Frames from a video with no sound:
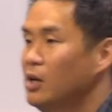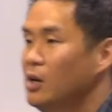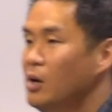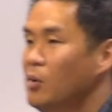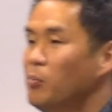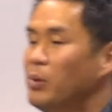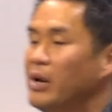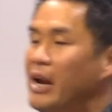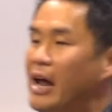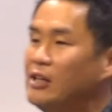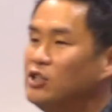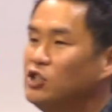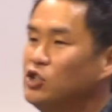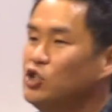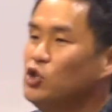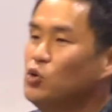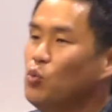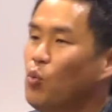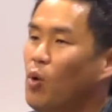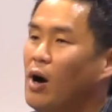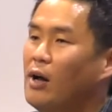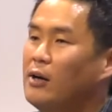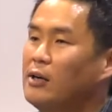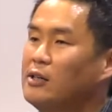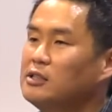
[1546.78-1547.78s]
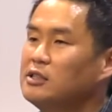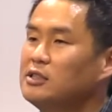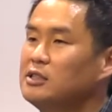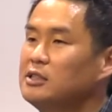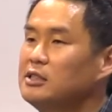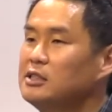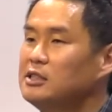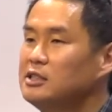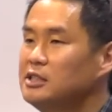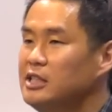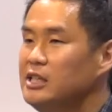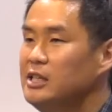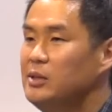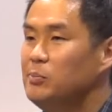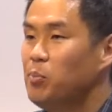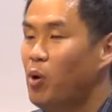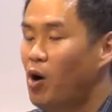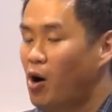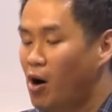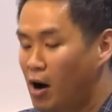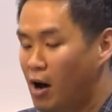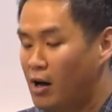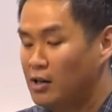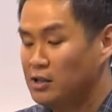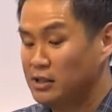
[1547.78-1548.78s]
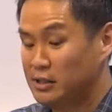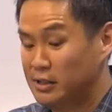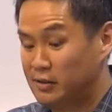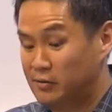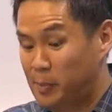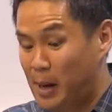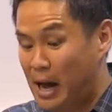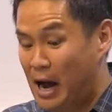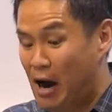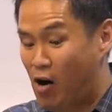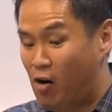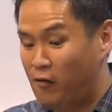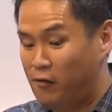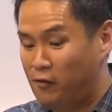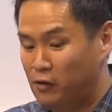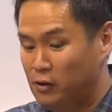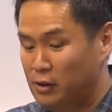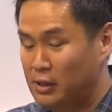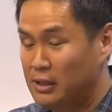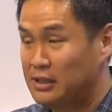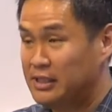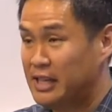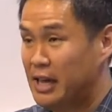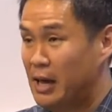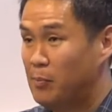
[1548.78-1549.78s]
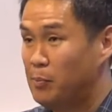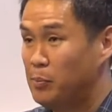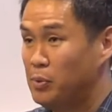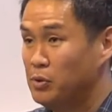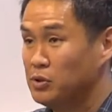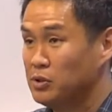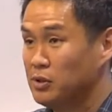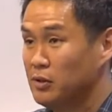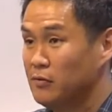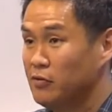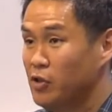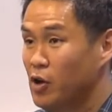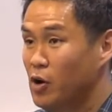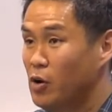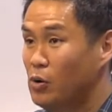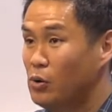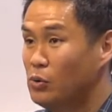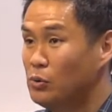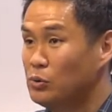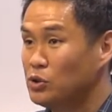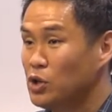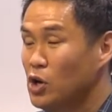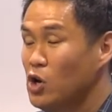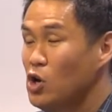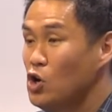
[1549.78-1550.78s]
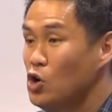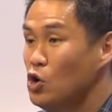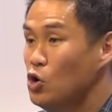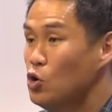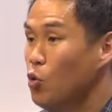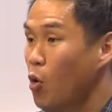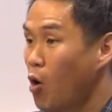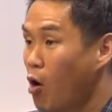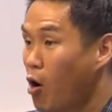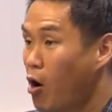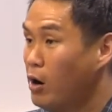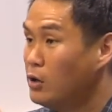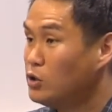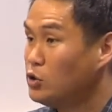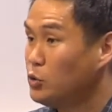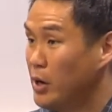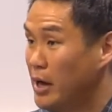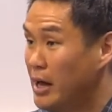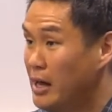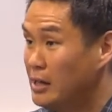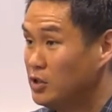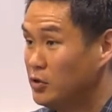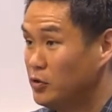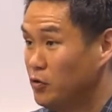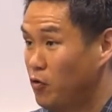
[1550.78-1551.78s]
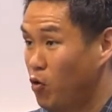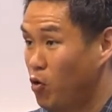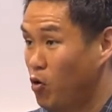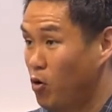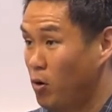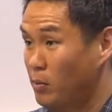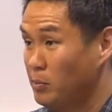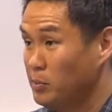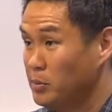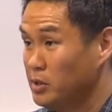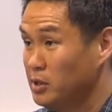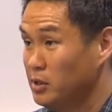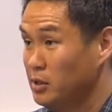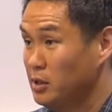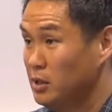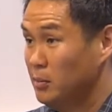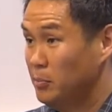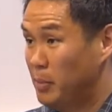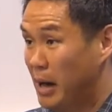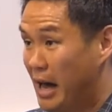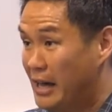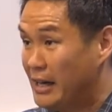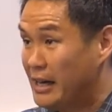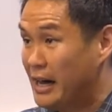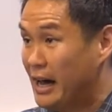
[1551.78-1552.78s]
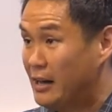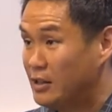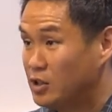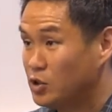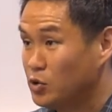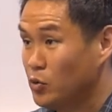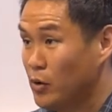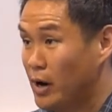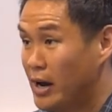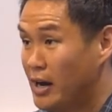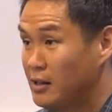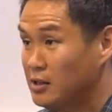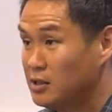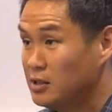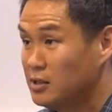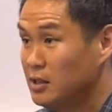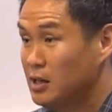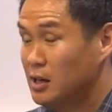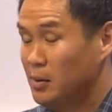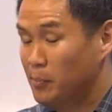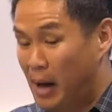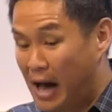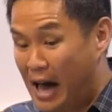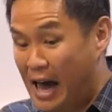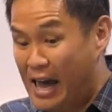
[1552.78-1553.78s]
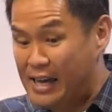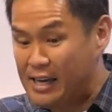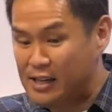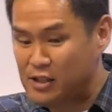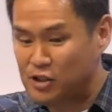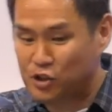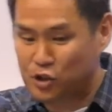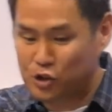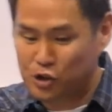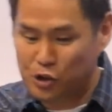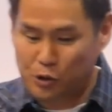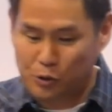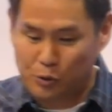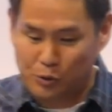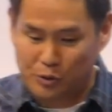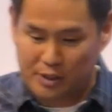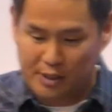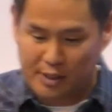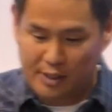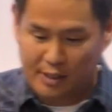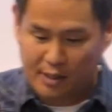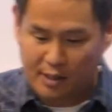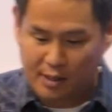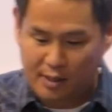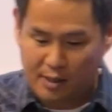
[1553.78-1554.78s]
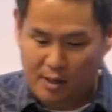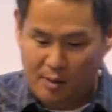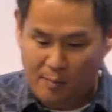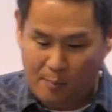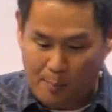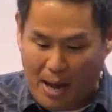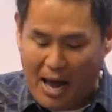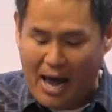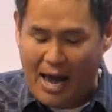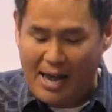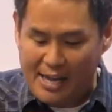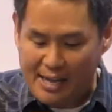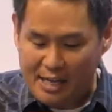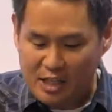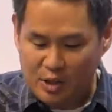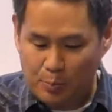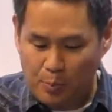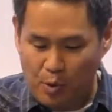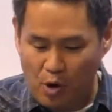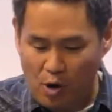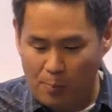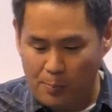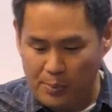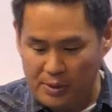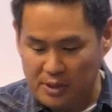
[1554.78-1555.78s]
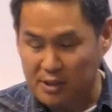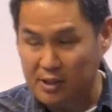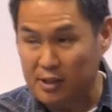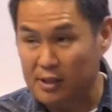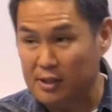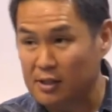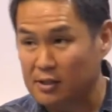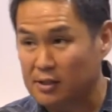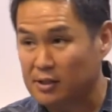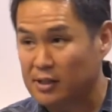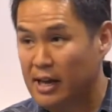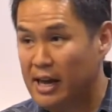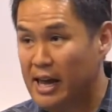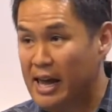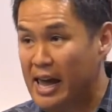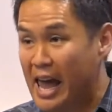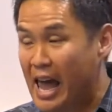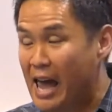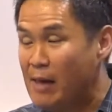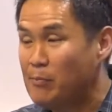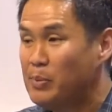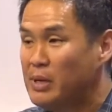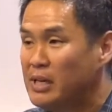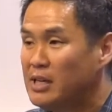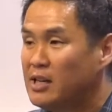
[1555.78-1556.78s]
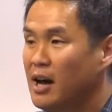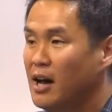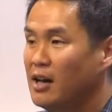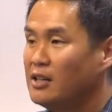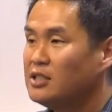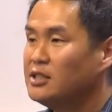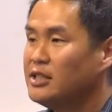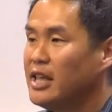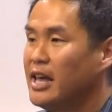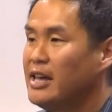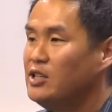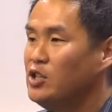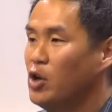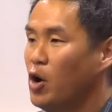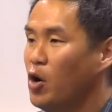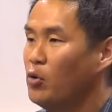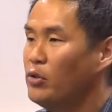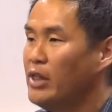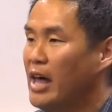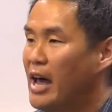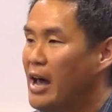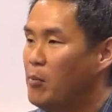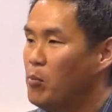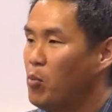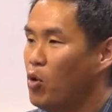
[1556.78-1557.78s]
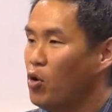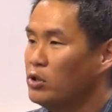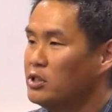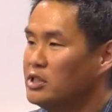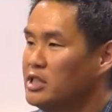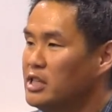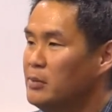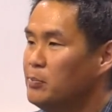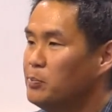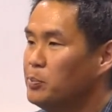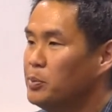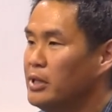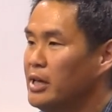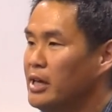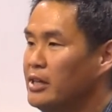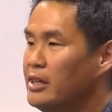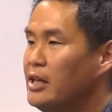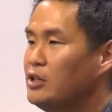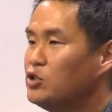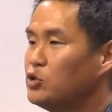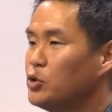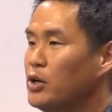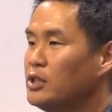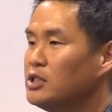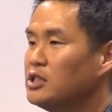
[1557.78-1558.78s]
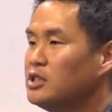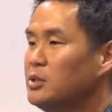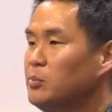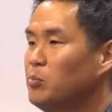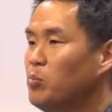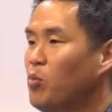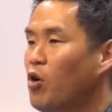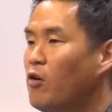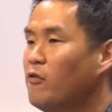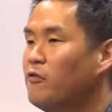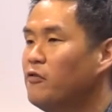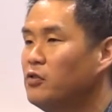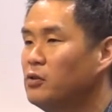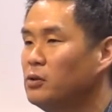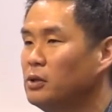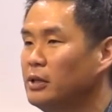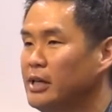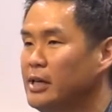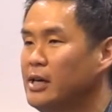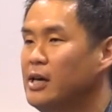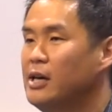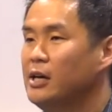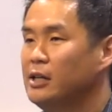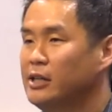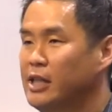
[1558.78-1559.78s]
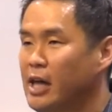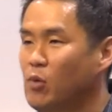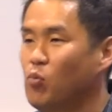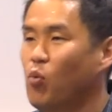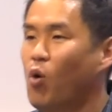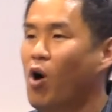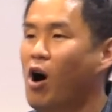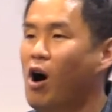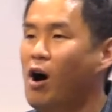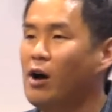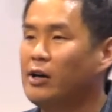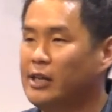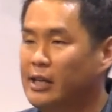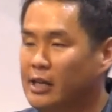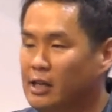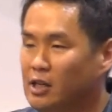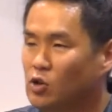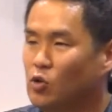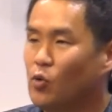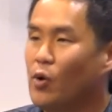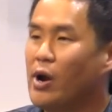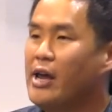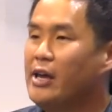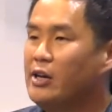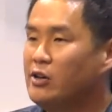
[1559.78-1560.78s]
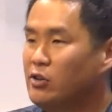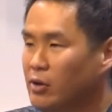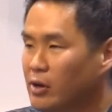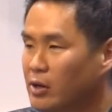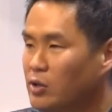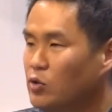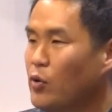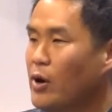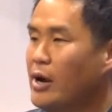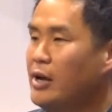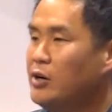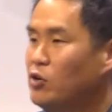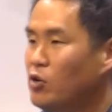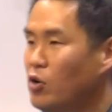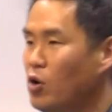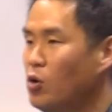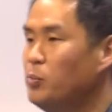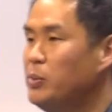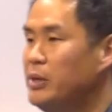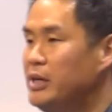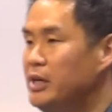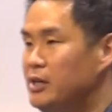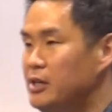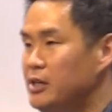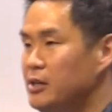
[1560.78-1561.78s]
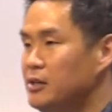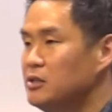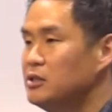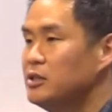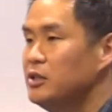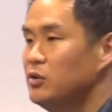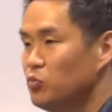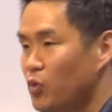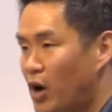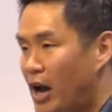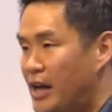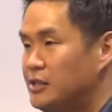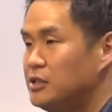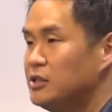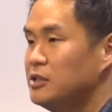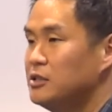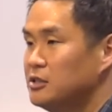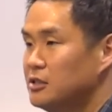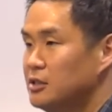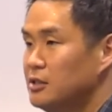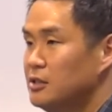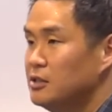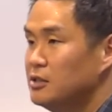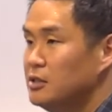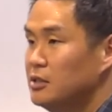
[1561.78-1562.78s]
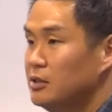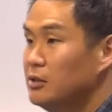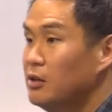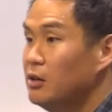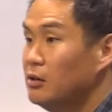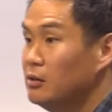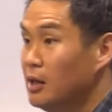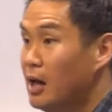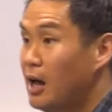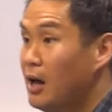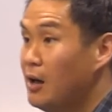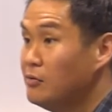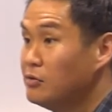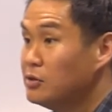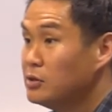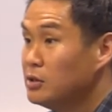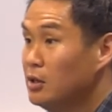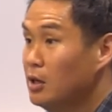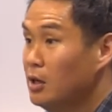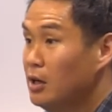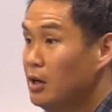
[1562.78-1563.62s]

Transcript: But I do want us to see positive, powerful examples of those who are transformed by God's grace, by His choosing, by His purposes. And because they know that more deeply and they trust Him more fully, they walk in greater and greater obedience and righteousness in their lives.